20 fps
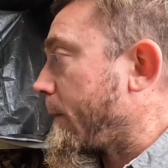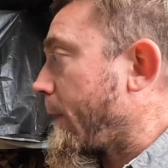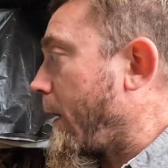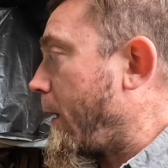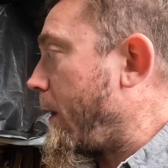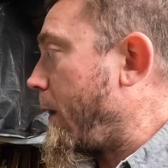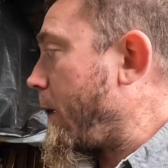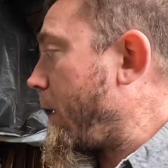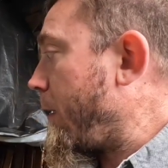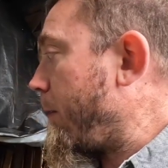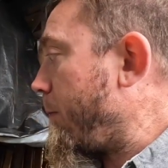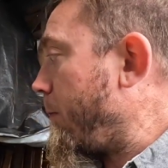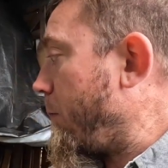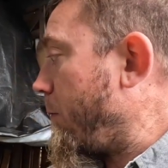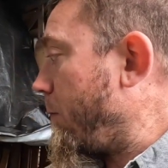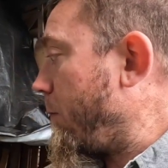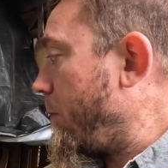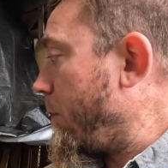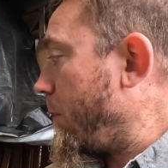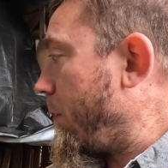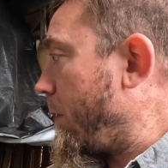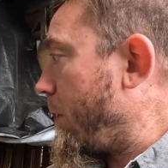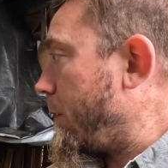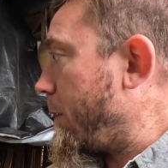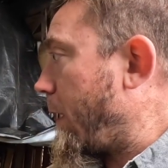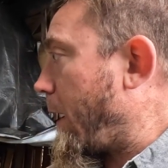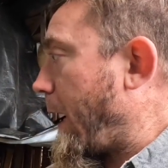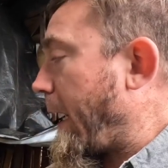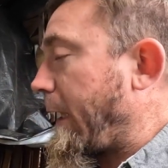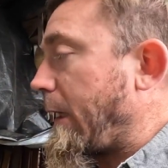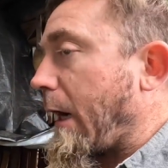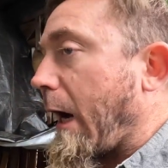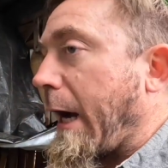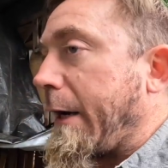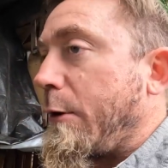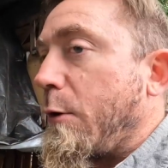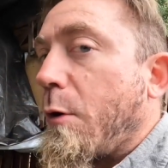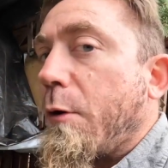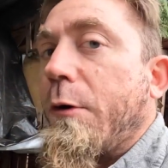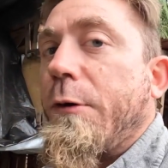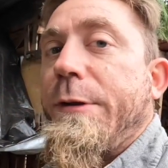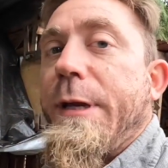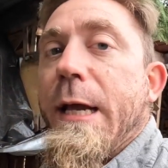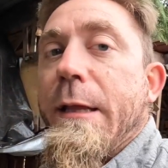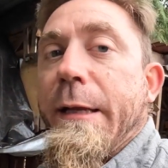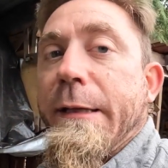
I don't understand.